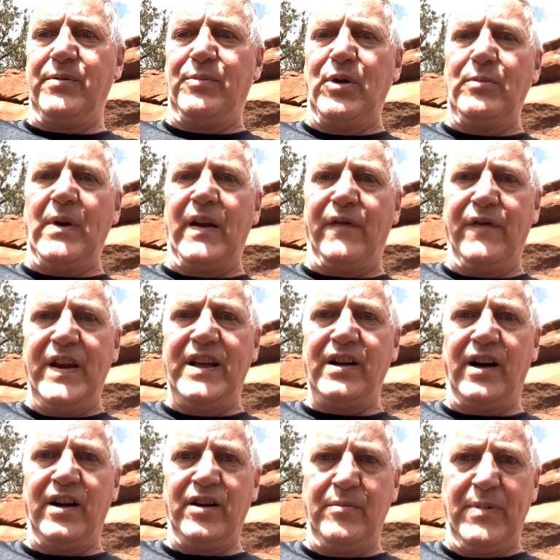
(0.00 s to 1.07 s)
to put my feet
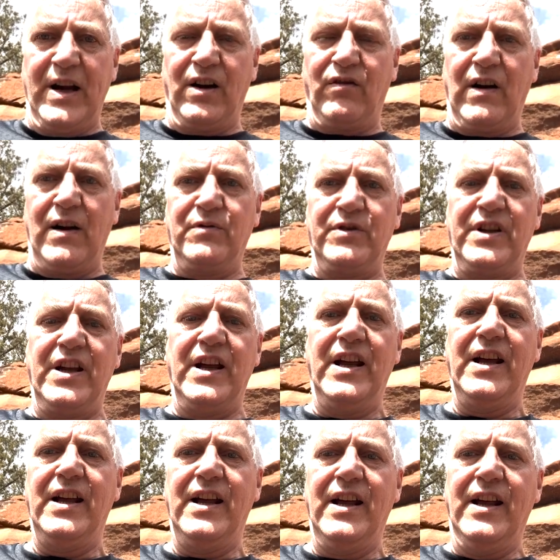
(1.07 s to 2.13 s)
on the bare ground.
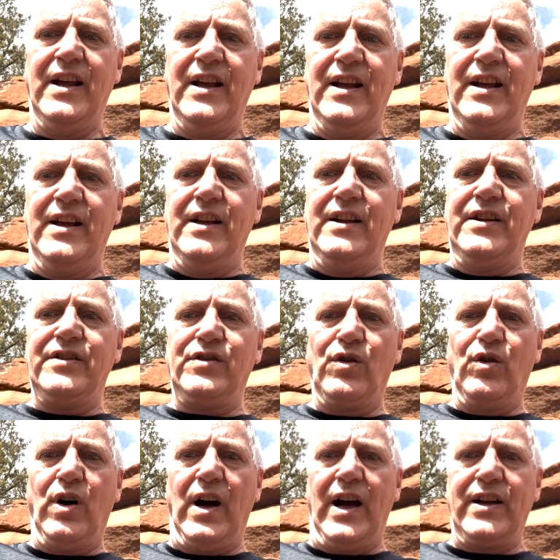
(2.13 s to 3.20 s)

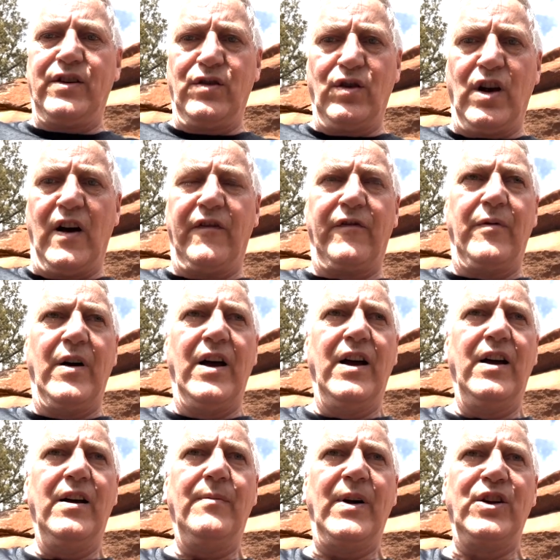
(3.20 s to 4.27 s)
So I took off
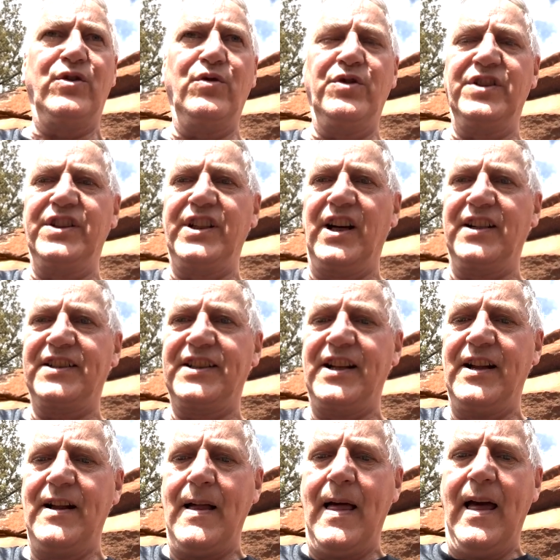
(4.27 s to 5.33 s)
my shoes and socks
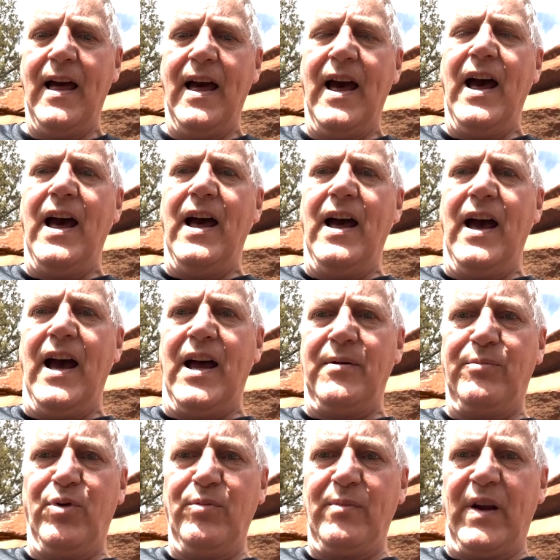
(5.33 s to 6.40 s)

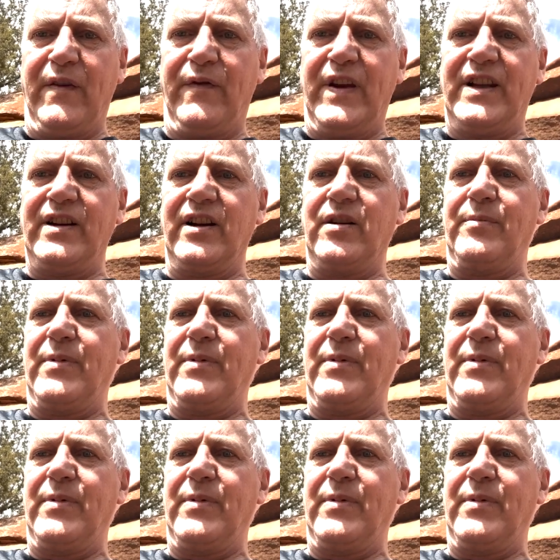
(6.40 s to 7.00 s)
and put my feet on the